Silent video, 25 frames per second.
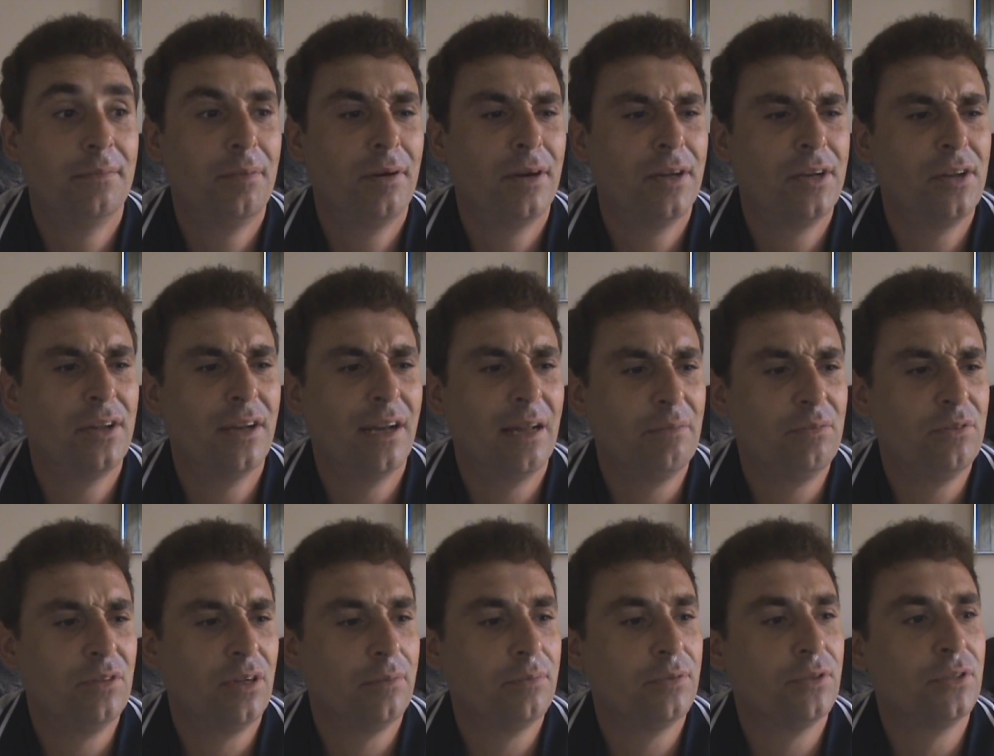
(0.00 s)
a new
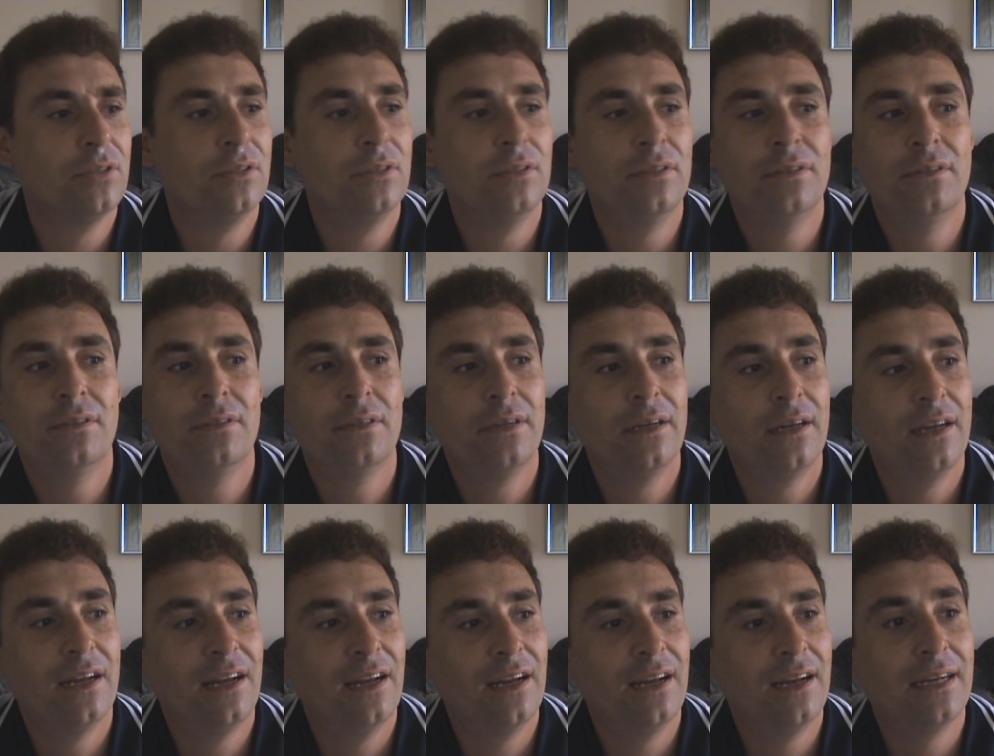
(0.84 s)
laptop soon,
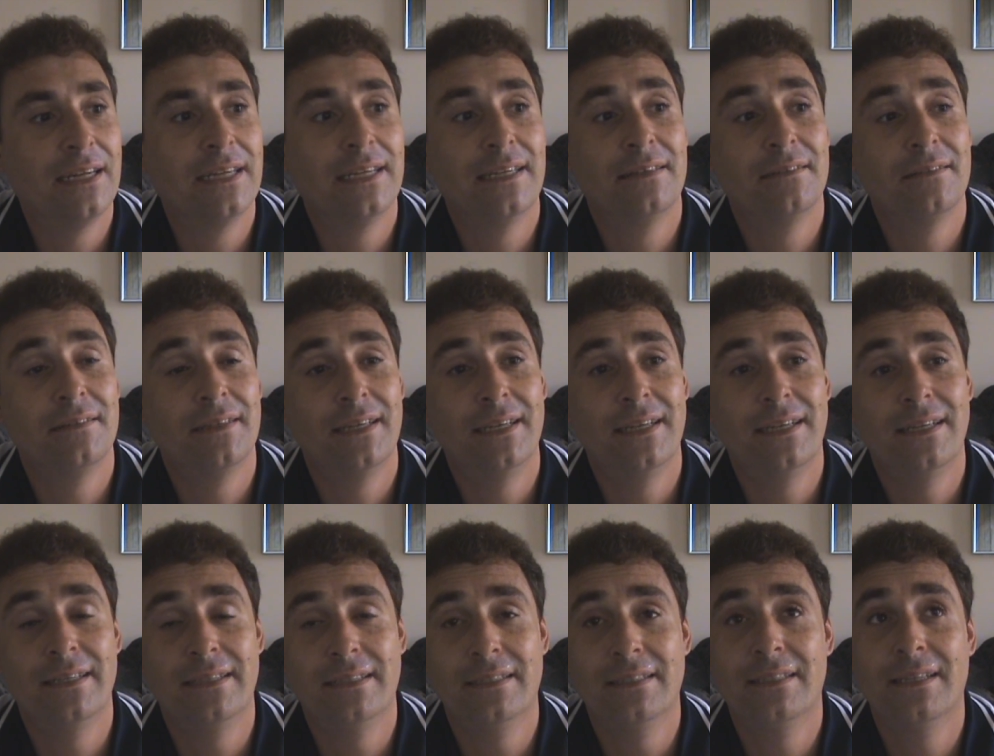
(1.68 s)

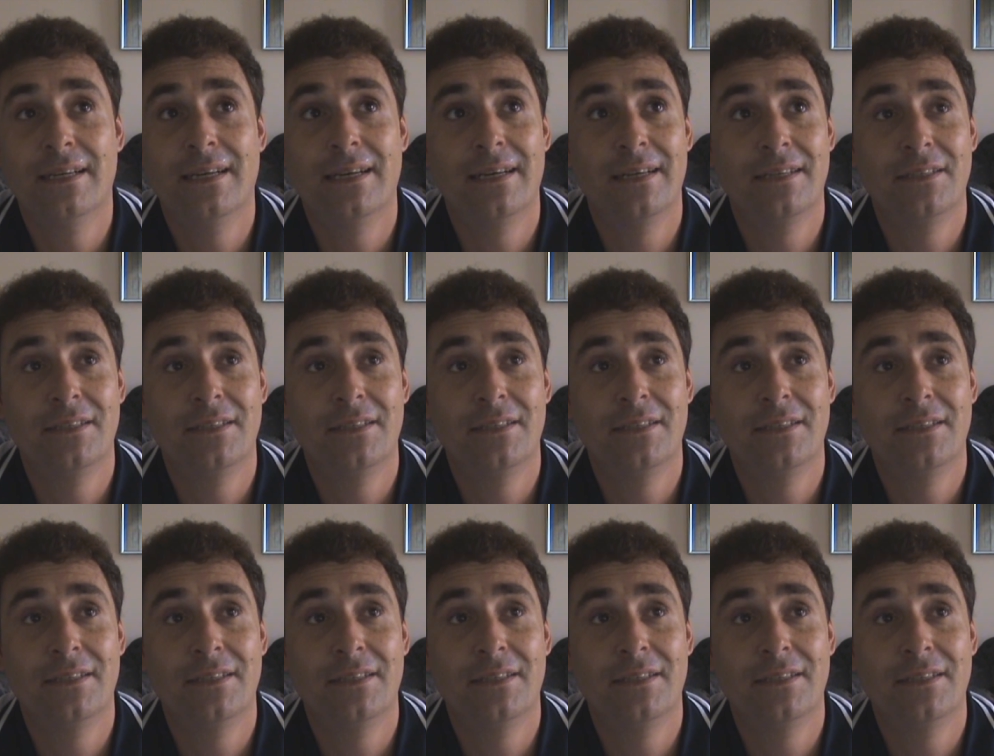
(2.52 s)
and